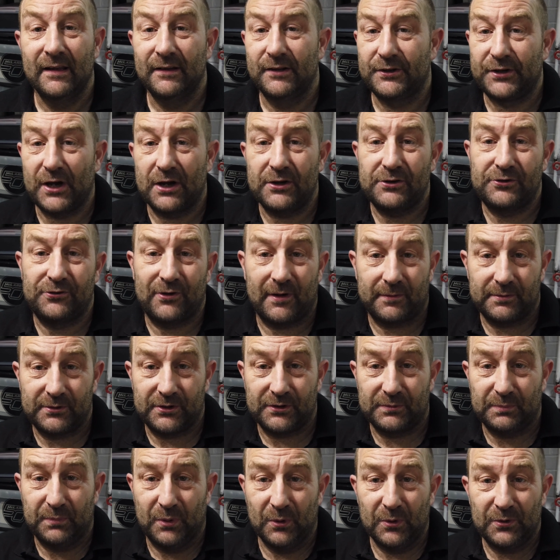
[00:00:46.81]
The toe straps
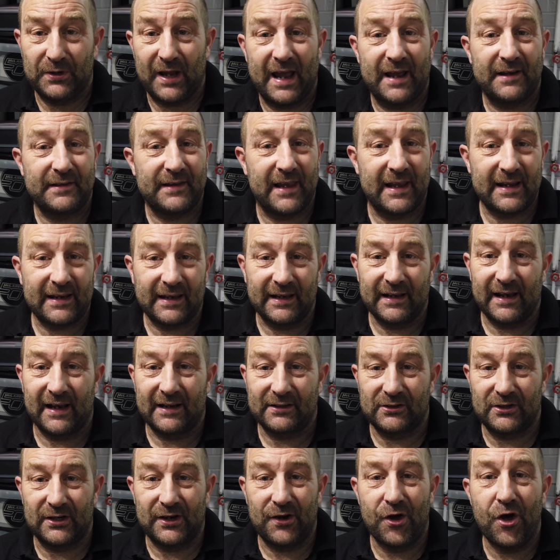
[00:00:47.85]
just pull down, they can
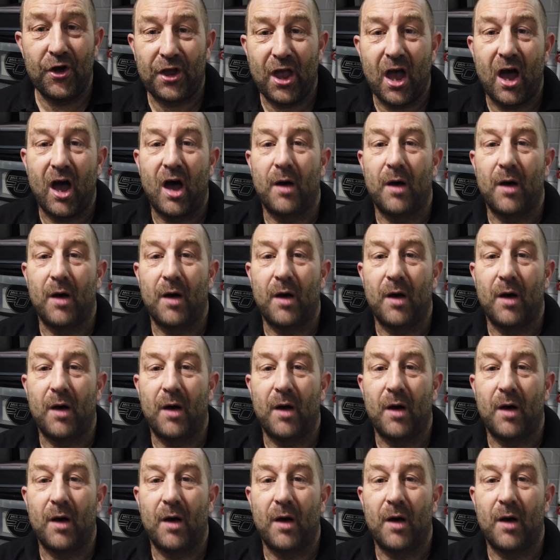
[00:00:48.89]
actually hook